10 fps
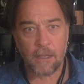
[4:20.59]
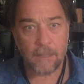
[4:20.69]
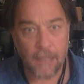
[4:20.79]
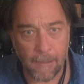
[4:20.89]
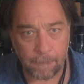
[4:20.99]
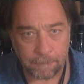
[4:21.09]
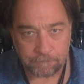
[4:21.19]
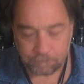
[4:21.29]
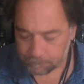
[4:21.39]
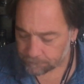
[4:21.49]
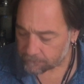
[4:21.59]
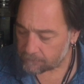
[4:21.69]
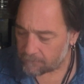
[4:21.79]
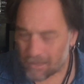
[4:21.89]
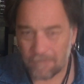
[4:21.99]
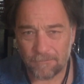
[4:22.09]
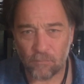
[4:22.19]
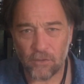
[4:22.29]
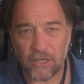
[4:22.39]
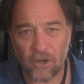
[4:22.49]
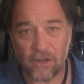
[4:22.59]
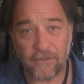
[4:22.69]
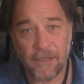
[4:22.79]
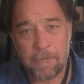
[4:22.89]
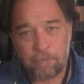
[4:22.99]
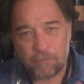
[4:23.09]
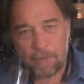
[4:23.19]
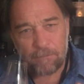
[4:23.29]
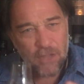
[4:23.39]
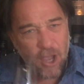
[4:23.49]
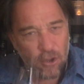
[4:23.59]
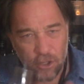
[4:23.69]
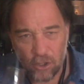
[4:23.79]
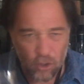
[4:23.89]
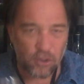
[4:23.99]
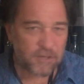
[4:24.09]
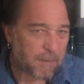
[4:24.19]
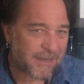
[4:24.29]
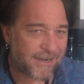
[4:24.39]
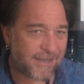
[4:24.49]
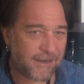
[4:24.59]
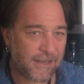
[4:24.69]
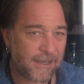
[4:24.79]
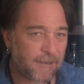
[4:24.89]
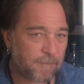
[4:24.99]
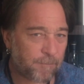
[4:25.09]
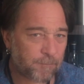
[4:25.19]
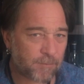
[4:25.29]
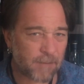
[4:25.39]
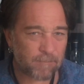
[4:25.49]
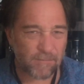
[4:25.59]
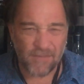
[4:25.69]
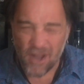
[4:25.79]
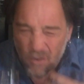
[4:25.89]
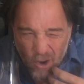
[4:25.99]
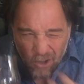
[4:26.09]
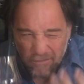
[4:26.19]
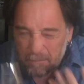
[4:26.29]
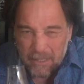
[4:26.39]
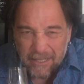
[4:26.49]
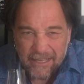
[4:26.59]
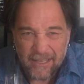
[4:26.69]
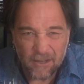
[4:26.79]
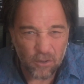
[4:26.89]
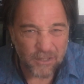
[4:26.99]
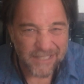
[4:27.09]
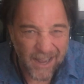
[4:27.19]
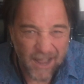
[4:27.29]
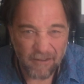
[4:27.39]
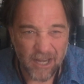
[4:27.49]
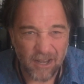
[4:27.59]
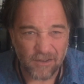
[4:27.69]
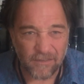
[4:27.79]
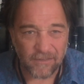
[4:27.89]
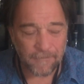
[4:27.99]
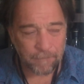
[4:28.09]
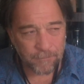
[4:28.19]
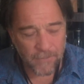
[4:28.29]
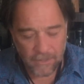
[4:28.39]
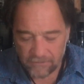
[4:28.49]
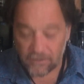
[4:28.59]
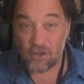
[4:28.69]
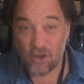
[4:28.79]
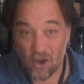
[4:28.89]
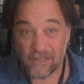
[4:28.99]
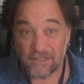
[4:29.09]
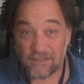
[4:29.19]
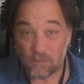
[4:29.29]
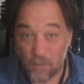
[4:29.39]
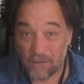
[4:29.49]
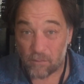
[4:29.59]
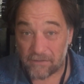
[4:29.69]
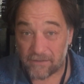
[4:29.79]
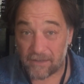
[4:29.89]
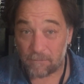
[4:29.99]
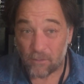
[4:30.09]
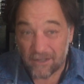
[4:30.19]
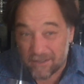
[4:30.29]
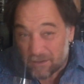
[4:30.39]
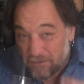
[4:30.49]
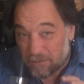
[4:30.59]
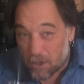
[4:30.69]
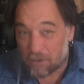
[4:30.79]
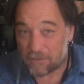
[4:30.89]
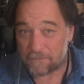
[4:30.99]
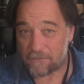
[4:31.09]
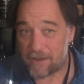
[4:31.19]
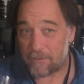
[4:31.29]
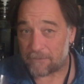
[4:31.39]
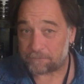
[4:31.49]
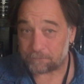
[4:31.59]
Yum. Really nice. No huge peat hit here. No hospitally or tarry notes. It's a nice sweet whiskey with a little smoke to frame it.